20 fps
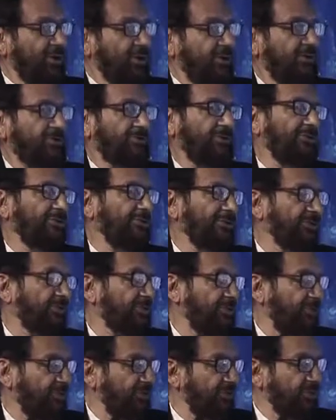Of course that's
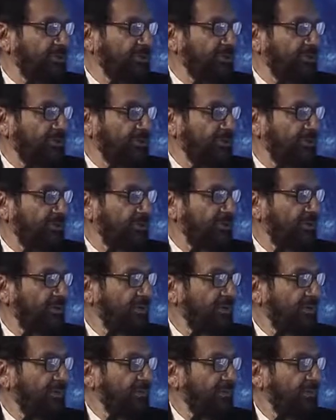important. Because you know,
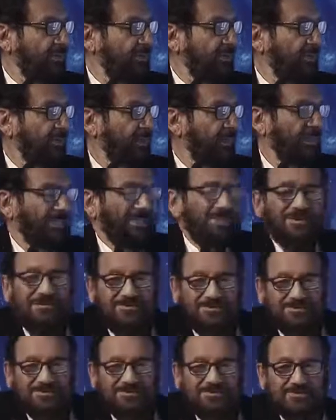I learned
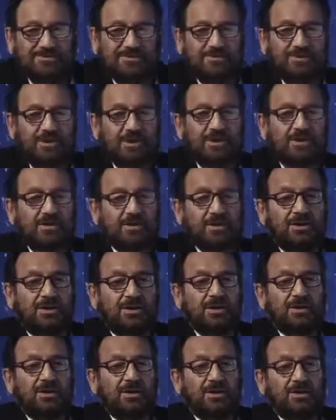Singh from Bandit
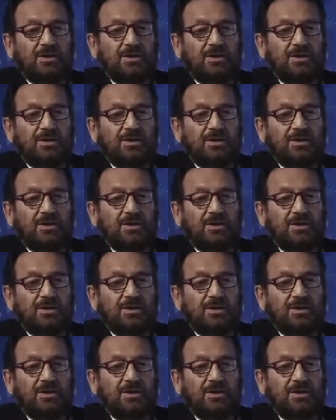Queen.